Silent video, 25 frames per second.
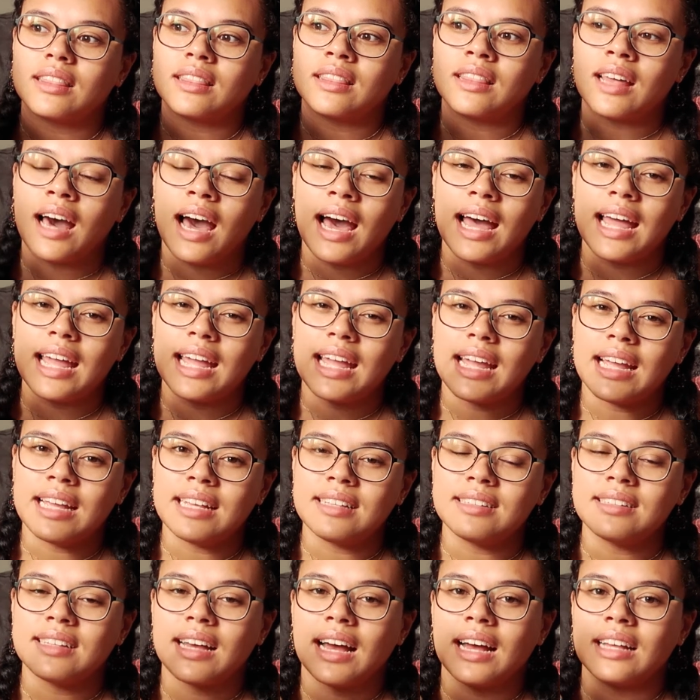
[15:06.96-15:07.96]
that
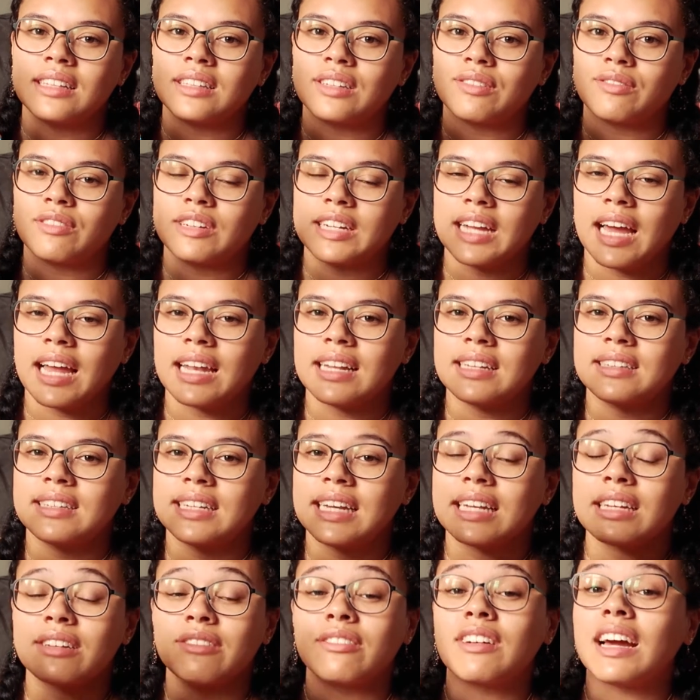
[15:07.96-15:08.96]
is as a reality,
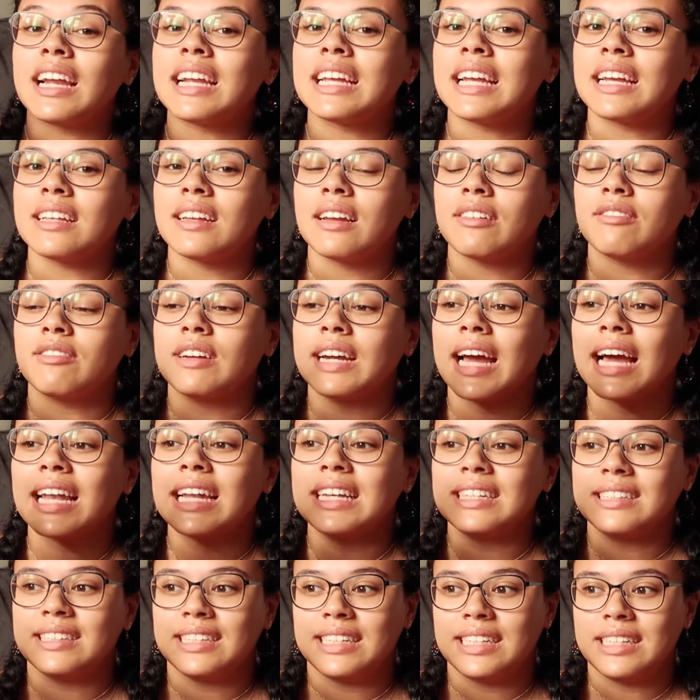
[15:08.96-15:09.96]
and a
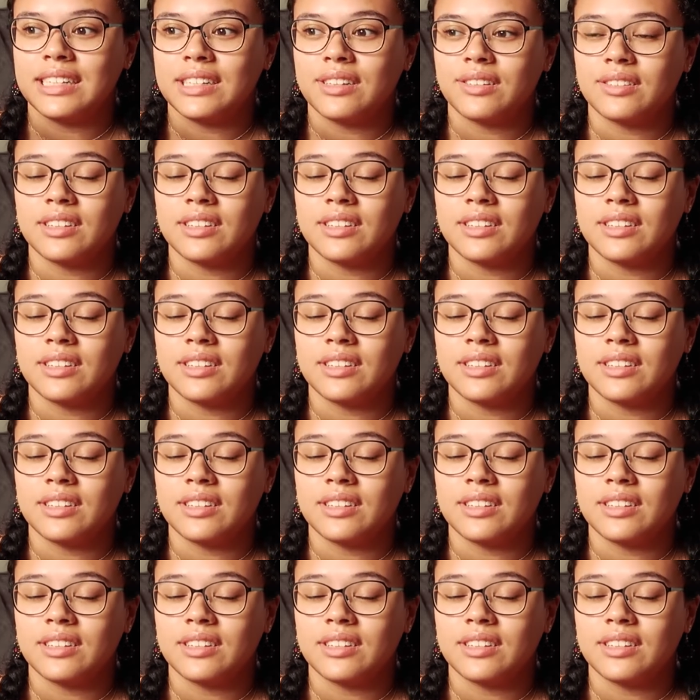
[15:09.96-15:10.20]
reality